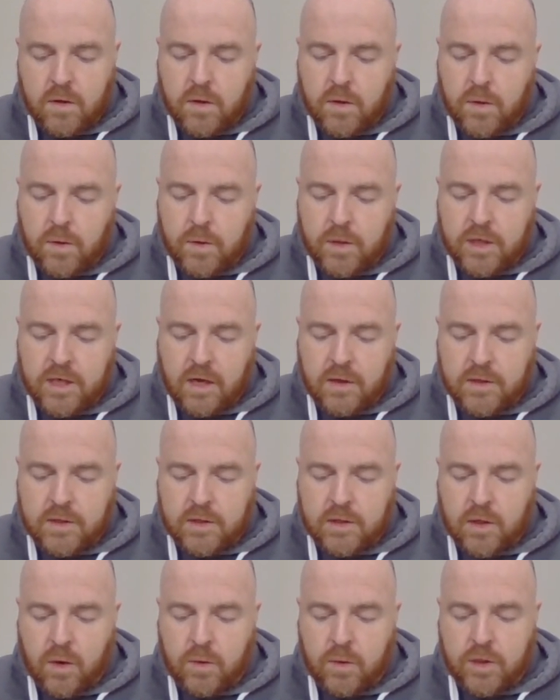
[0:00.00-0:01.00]
who shall
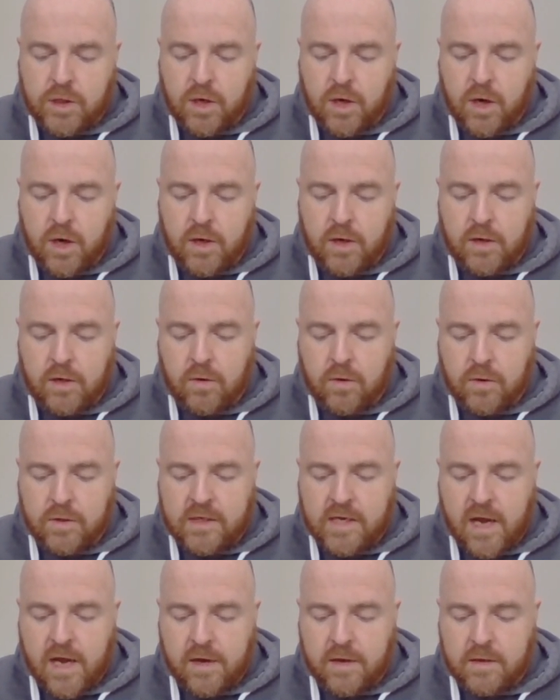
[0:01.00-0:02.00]
sojourn in your
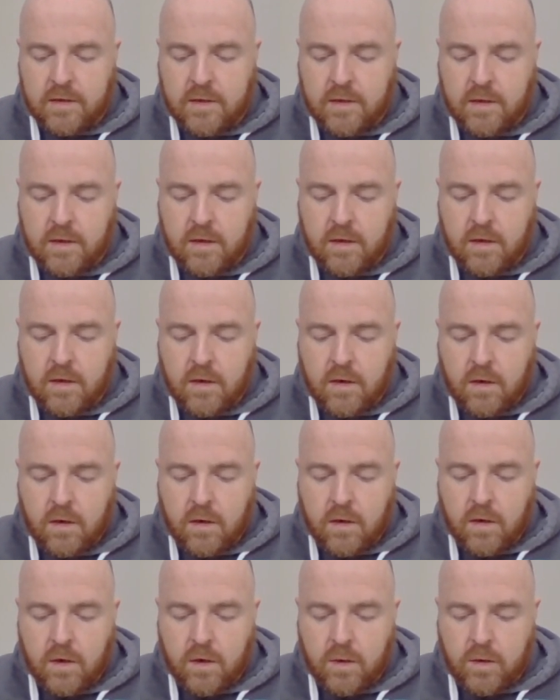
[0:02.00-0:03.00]
tent?
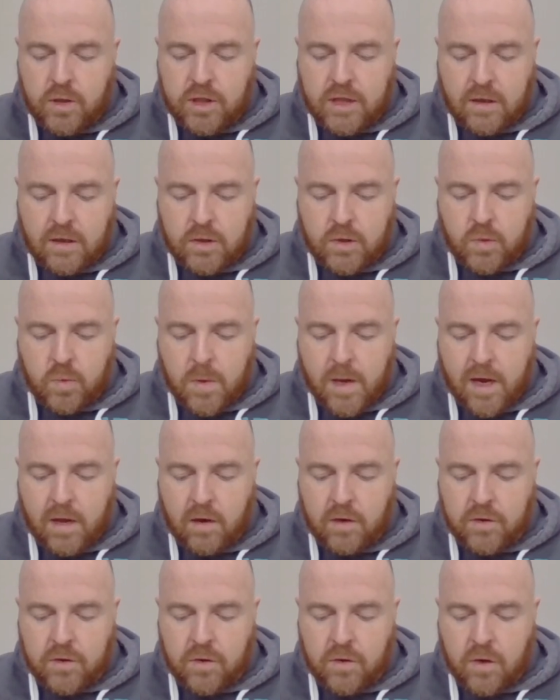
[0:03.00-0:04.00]
Who shall dwell
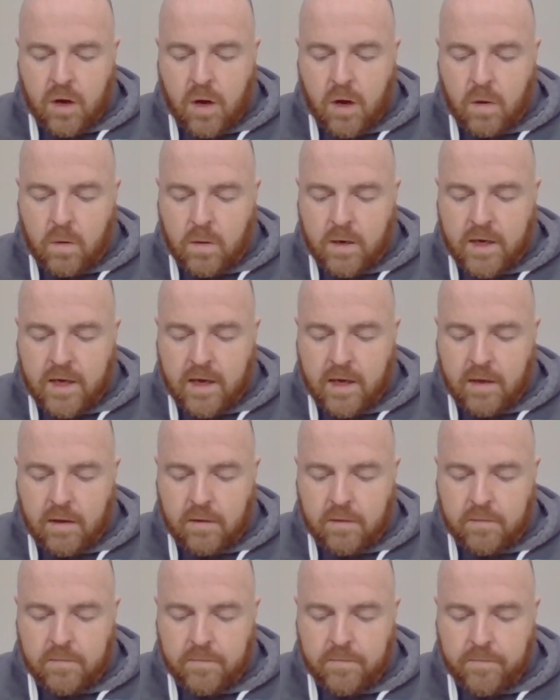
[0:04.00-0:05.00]
on your holy
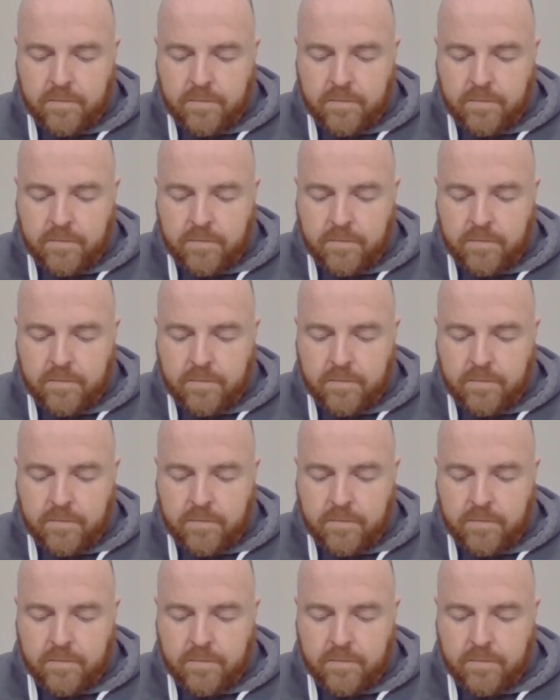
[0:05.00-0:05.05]
hill?